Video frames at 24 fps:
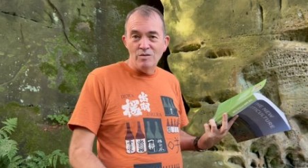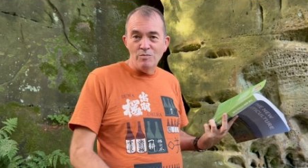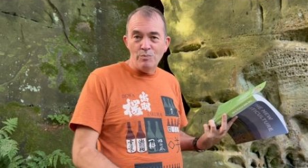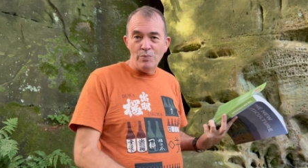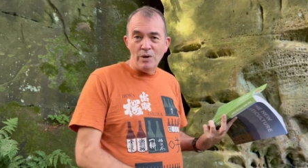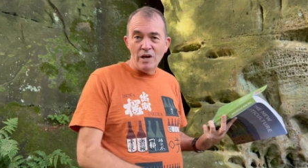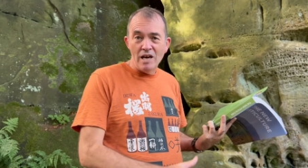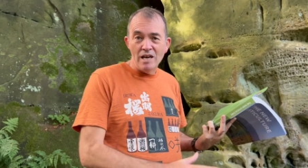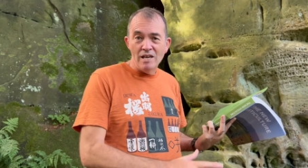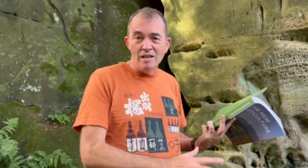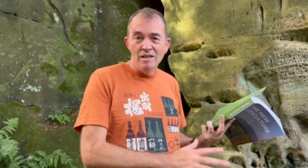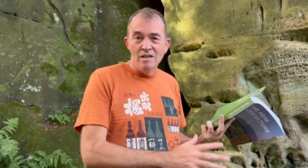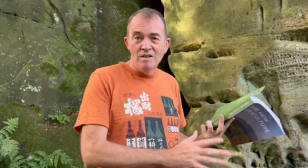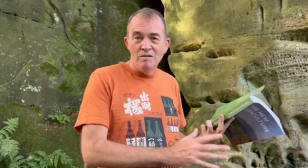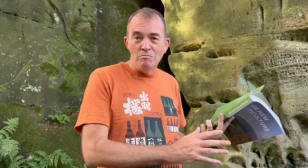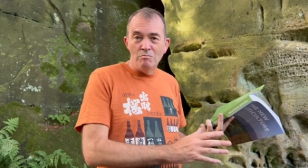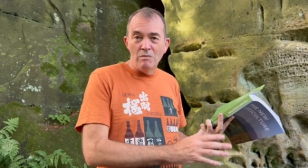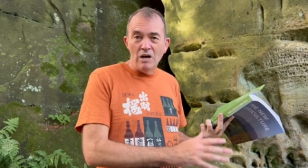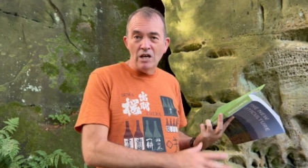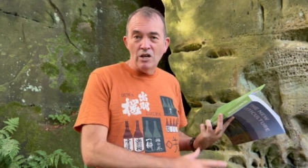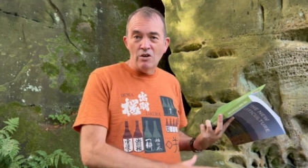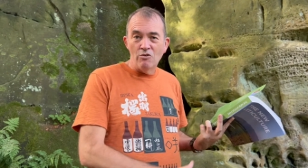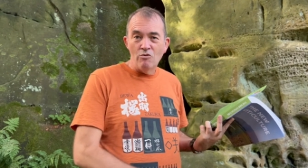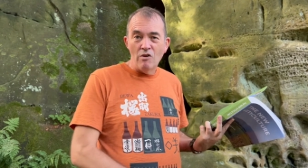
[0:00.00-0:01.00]
by
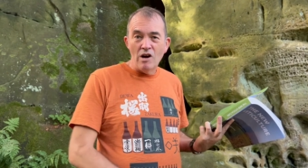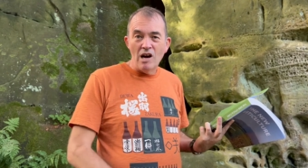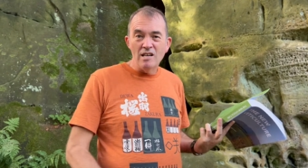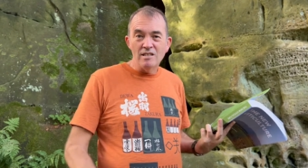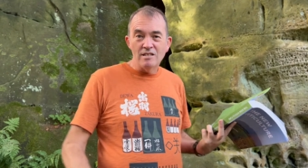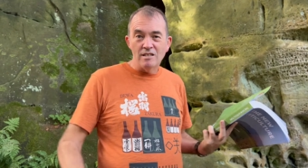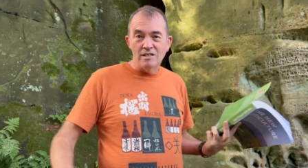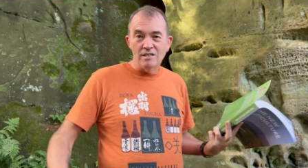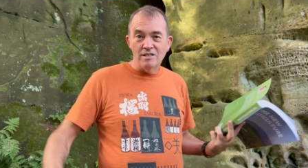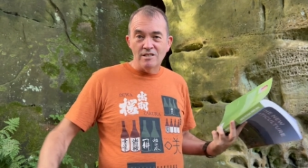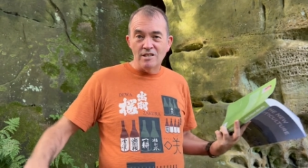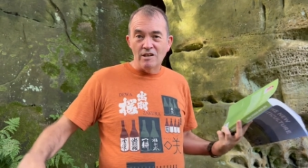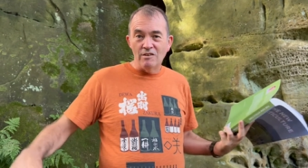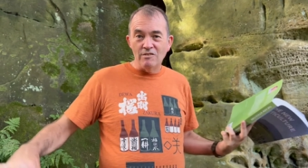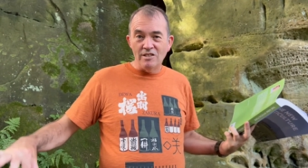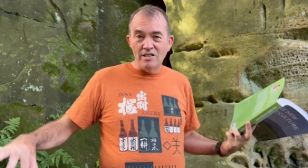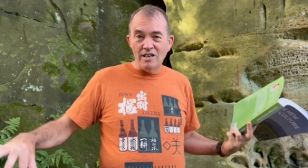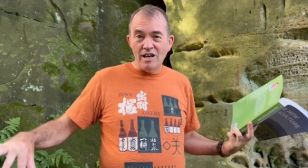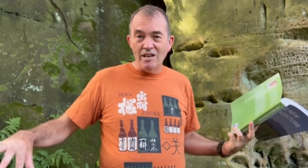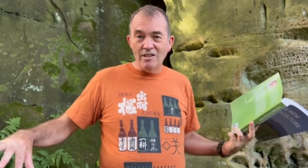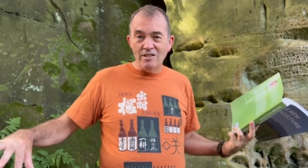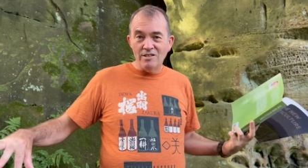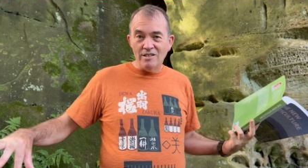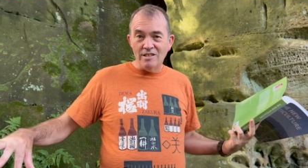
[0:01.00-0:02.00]
mycorrhizal
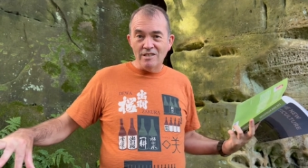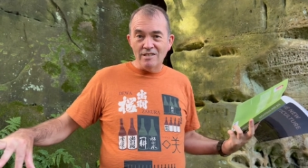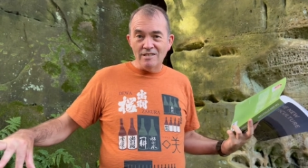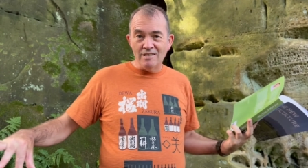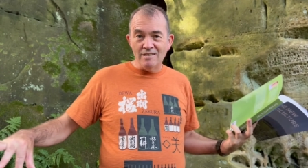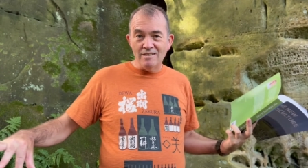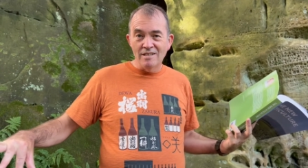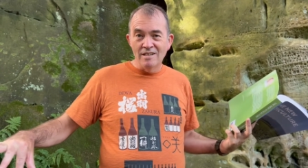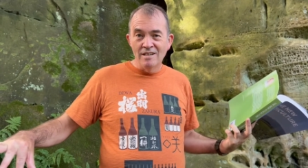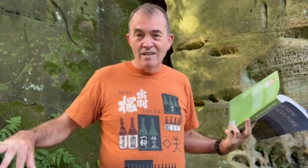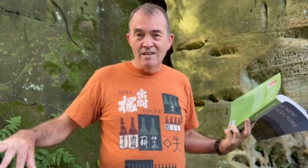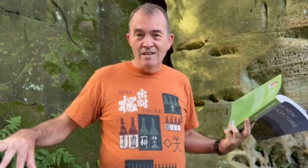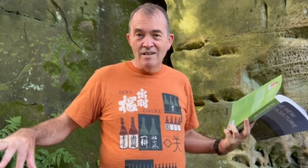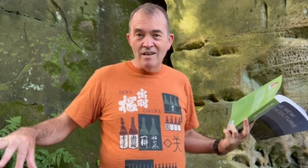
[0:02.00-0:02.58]
associations.